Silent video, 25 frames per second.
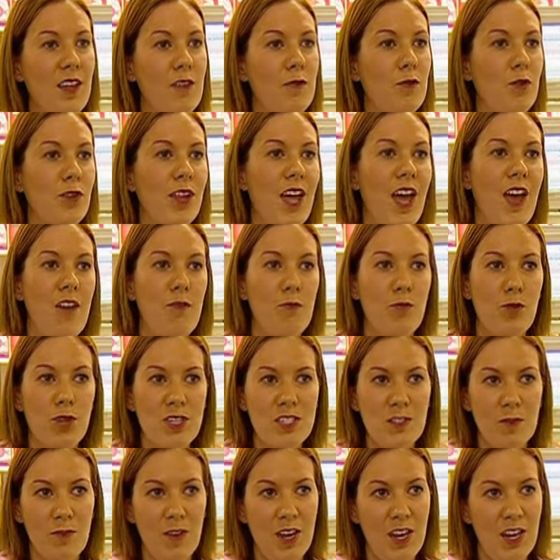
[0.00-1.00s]
Therefore, they have
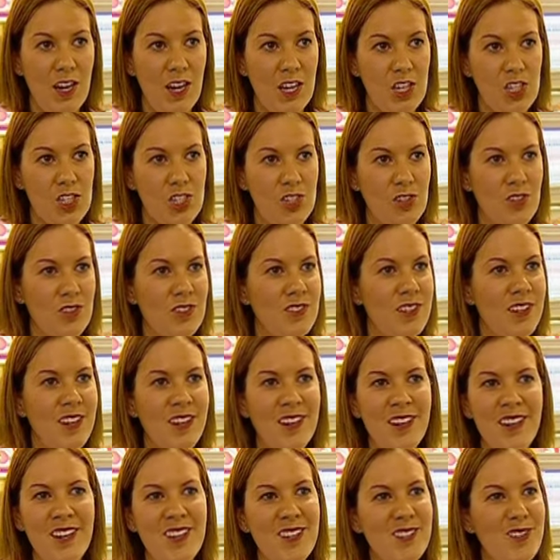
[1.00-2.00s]
breastfeeding issues.
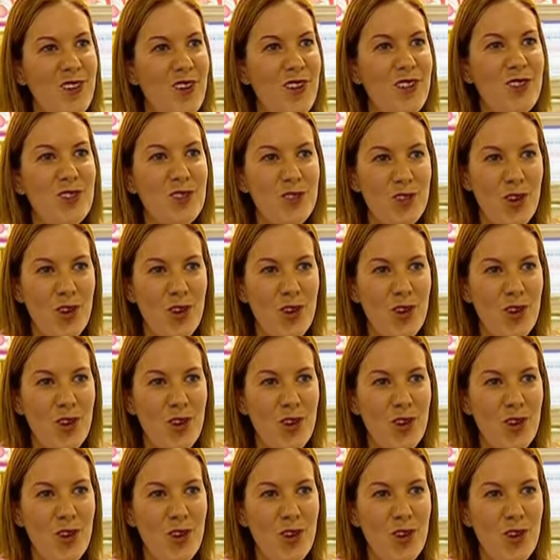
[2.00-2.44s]
So it's